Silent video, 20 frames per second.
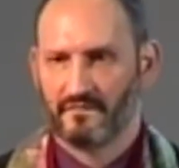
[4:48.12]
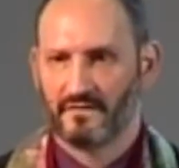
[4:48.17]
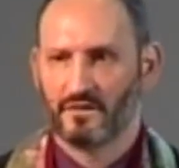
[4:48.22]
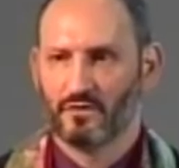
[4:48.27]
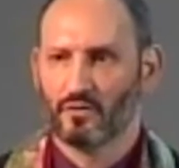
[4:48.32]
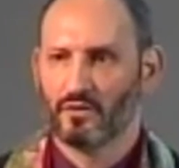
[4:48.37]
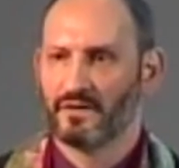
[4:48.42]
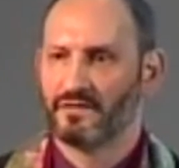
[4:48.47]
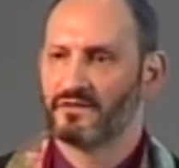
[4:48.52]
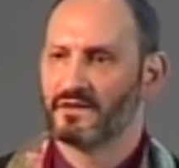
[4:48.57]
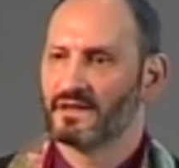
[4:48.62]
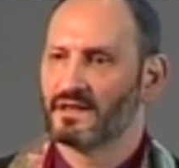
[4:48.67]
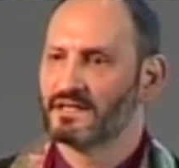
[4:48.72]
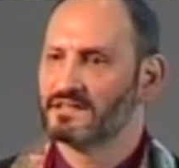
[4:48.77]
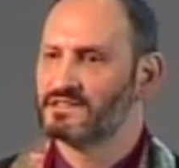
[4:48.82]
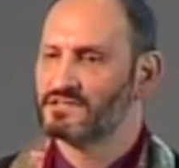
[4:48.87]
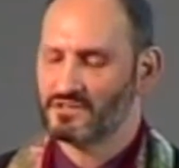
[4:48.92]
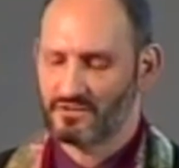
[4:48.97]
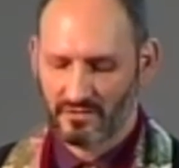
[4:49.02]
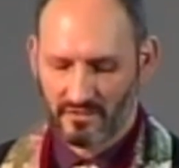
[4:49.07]
The only thing
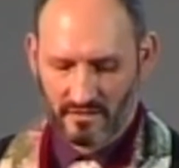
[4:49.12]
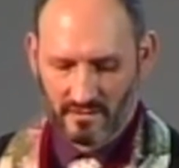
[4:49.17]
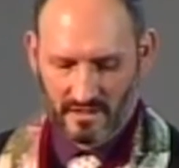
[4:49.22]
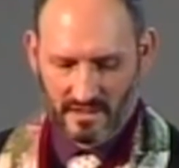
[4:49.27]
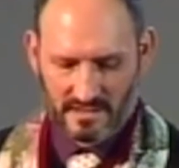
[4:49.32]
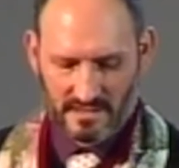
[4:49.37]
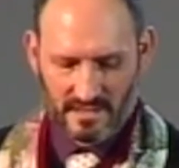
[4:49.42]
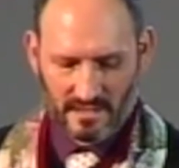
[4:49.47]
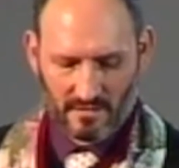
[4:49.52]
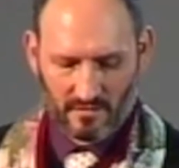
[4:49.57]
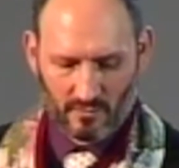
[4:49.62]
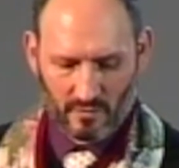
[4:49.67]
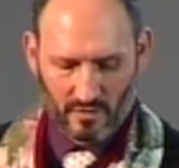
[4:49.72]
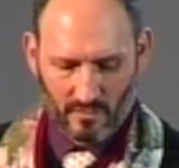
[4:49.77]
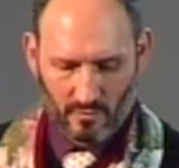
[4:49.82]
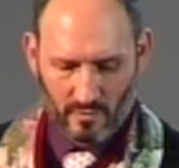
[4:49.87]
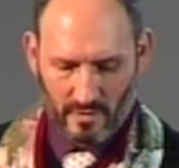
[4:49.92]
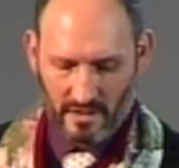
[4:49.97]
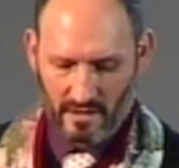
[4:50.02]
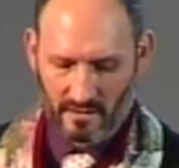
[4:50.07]
that's certain is that
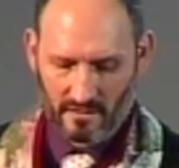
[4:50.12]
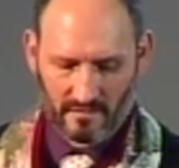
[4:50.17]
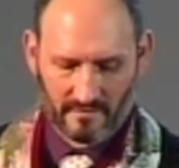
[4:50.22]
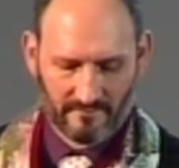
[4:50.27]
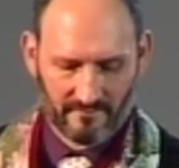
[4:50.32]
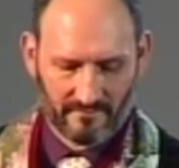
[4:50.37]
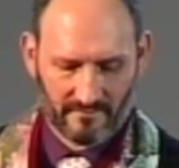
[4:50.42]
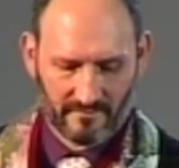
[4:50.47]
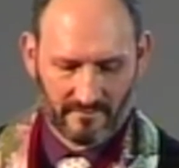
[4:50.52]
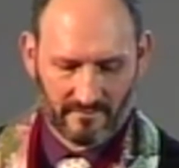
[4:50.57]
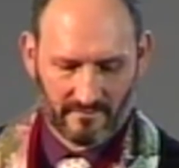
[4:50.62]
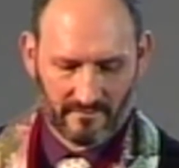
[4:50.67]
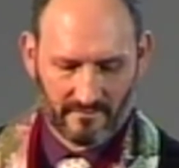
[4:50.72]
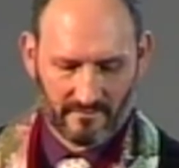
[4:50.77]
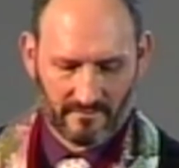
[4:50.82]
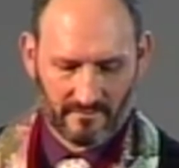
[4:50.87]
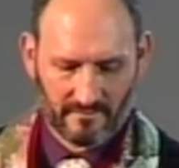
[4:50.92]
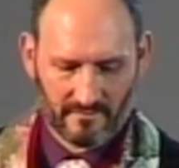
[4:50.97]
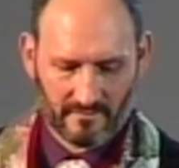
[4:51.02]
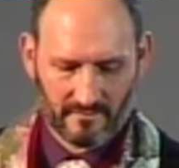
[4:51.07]
we will.
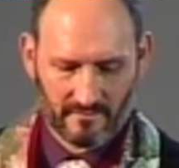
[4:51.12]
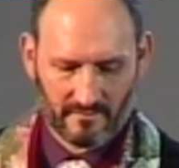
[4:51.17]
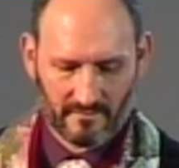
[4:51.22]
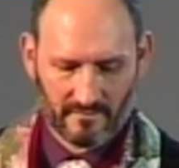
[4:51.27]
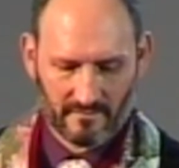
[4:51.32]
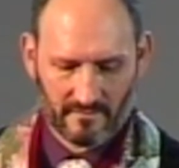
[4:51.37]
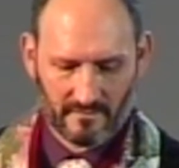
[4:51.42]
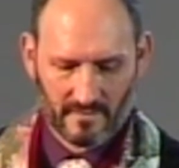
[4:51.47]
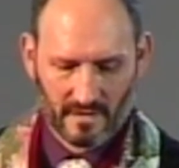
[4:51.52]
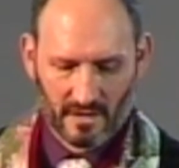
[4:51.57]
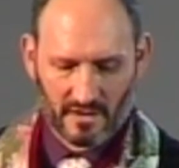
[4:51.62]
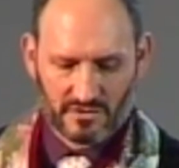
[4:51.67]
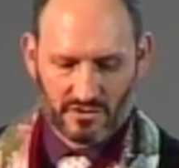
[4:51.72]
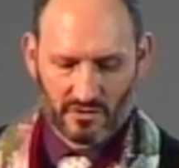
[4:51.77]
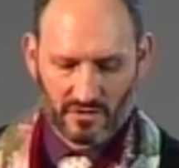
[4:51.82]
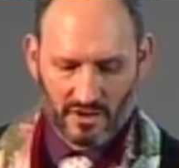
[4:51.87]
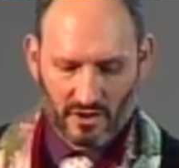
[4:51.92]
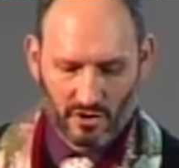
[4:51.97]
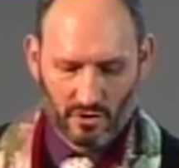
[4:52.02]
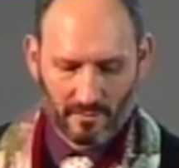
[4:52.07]

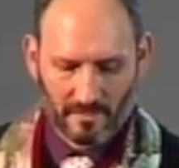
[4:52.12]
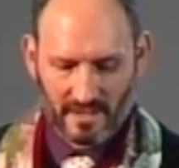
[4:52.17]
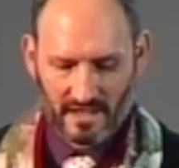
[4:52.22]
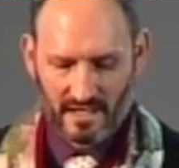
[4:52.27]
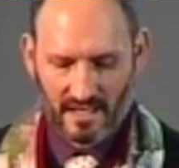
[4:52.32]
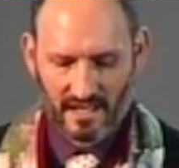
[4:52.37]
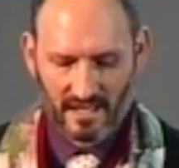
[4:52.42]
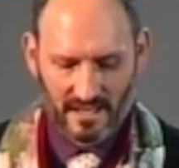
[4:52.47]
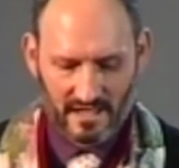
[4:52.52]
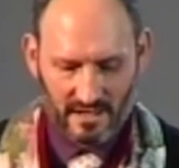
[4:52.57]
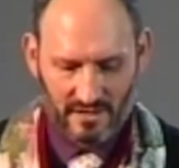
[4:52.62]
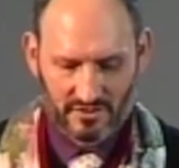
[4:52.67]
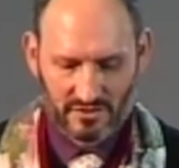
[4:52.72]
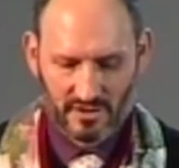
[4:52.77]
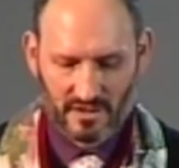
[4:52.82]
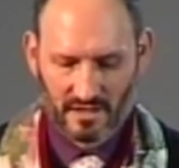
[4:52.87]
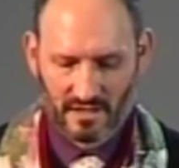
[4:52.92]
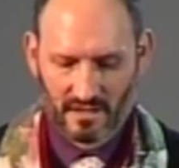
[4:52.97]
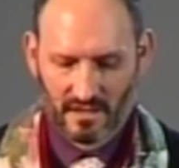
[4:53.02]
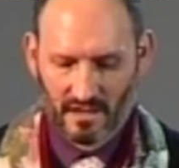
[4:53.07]
So the human
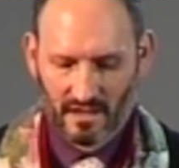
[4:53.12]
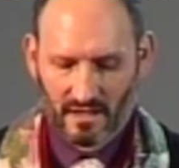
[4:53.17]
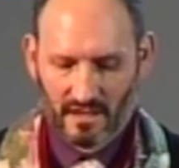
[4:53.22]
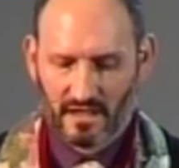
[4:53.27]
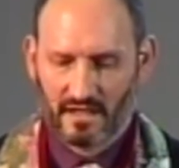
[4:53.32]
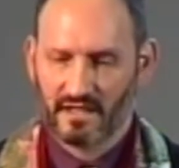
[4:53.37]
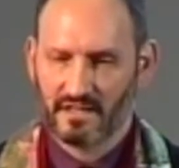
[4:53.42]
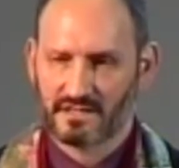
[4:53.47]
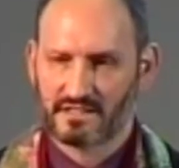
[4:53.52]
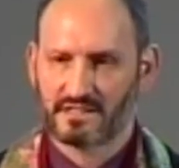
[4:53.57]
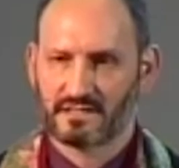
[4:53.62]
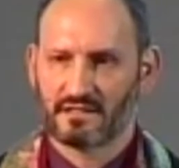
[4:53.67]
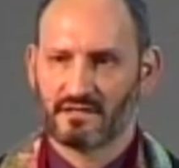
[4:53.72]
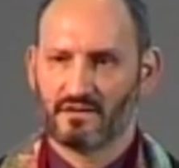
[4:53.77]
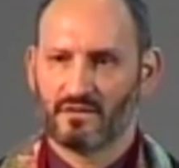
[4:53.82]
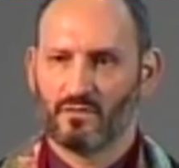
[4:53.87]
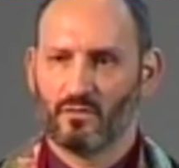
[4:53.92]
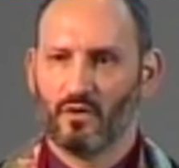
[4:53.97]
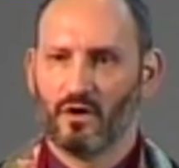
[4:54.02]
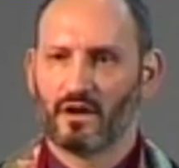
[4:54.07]
condition is
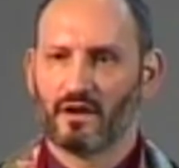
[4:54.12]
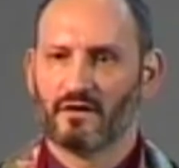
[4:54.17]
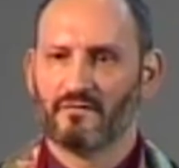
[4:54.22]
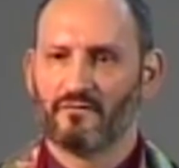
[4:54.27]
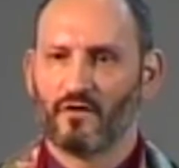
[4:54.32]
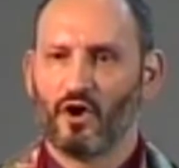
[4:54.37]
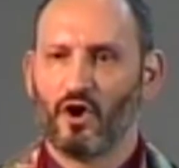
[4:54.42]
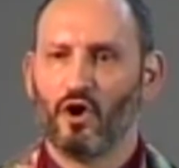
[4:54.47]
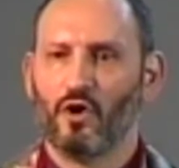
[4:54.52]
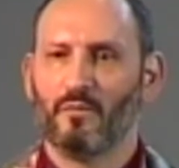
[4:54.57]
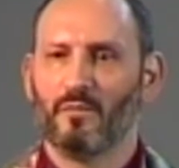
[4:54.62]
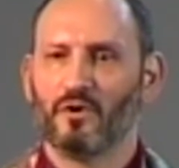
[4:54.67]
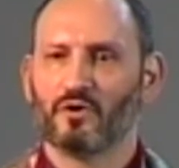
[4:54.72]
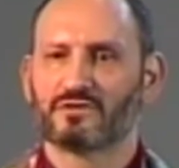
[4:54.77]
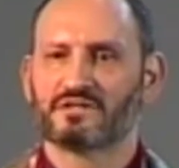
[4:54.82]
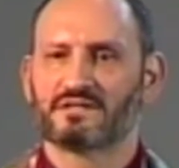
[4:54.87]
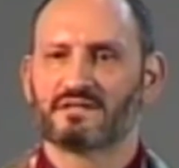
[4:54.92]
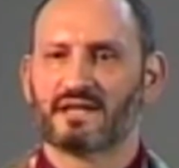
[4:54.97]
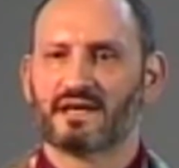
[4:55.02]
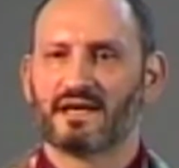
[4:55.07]
one of
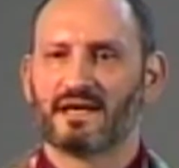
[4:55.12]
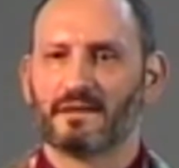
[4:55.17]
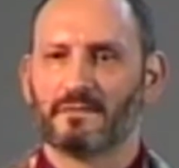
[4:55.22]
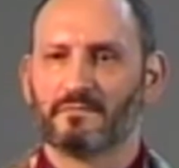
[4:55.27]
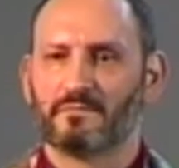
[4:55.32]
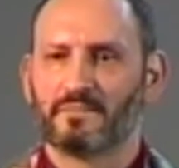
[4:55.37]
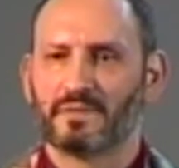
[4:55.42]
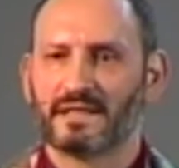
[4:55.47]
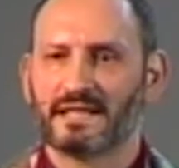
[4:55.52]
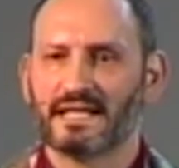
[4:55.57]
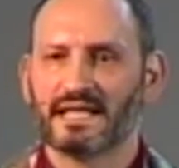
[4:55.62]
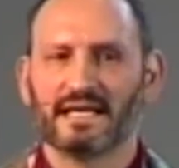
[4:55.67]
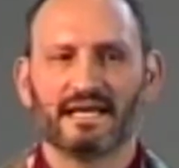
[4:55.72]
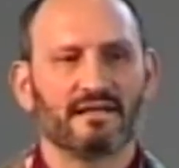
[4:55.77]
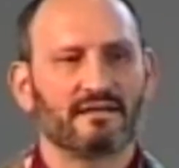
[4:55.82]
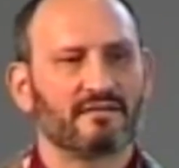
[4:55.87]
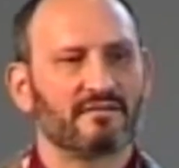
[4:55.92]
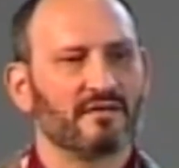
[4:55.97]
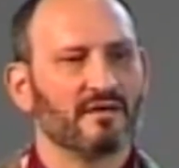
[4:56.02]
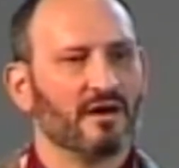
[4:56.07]
almost
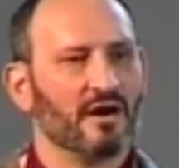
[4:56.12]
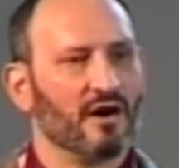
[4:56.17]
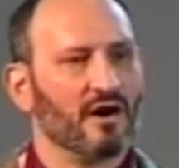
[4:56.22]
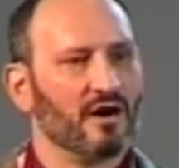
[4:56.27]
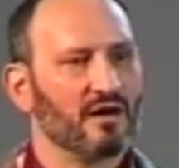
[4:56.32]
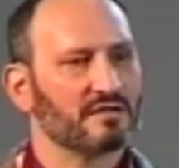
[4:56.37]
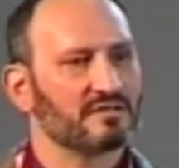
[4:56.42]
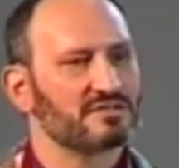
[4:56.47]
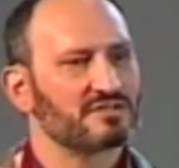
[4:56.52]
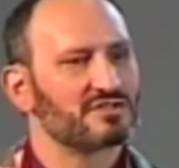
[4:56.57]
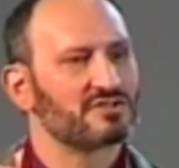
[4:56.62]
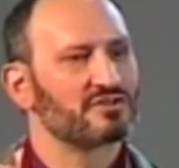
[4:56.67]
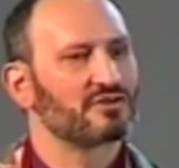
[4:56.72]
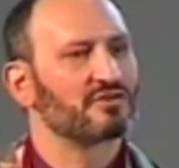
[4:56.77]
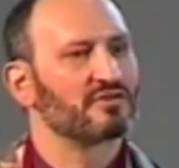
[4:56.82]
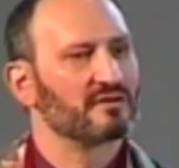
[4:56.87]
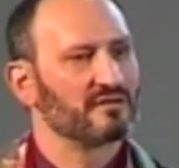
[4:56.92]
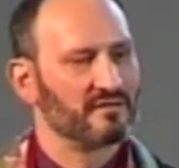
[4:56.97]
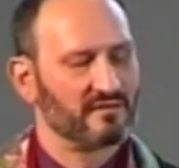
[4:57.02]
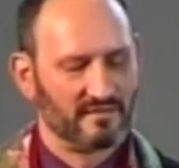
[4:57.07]
complete
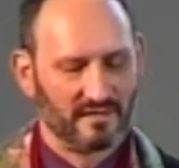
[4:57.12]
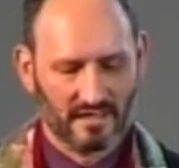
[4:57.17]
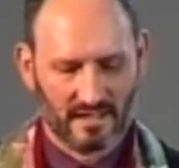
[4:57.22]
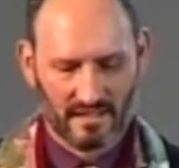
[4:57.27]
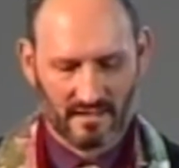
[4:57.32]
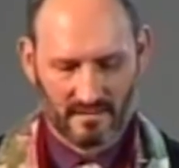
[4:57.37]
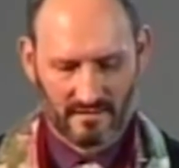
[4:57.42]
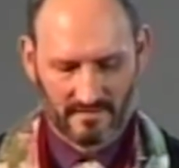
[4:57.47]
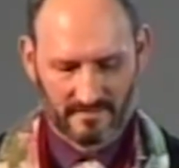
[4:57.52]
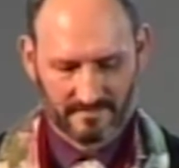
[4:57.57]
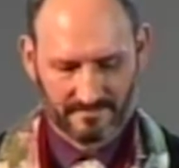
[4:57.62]
uncertainty.